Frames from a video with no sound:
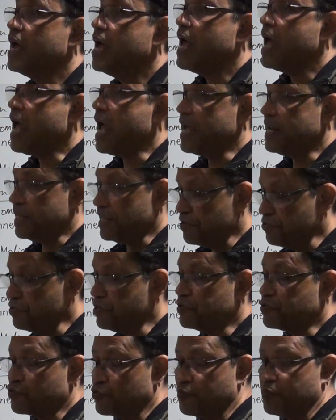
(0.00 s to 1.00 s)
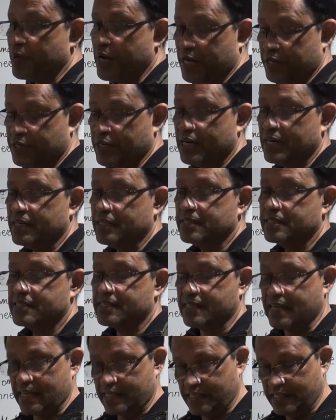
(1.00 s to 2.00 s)
and you need to measure
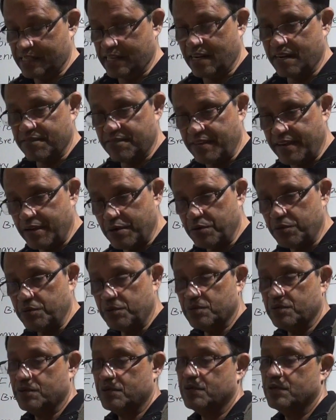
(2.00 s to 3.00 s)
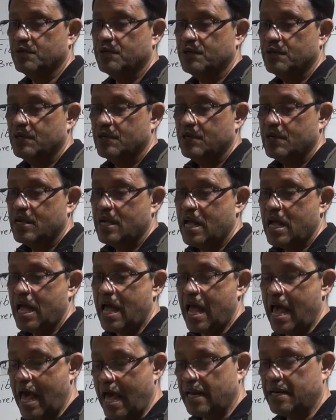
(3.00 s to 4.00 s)
sagittal view
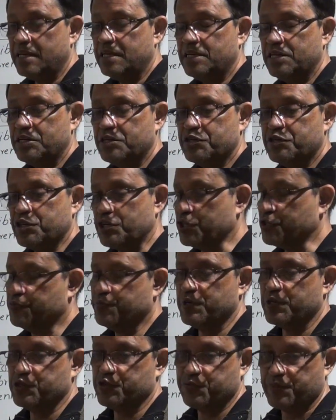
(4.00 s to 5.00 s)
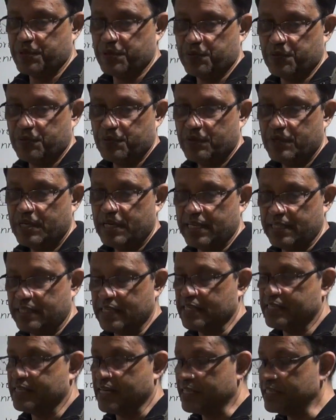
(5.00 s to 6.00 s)
and transverse view. In
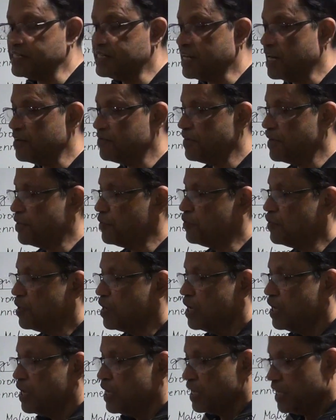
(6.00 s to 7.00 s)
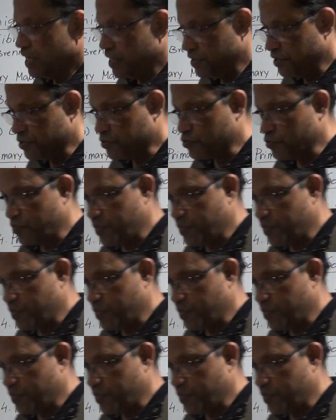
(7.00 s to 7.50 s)
the sagittal view, you need to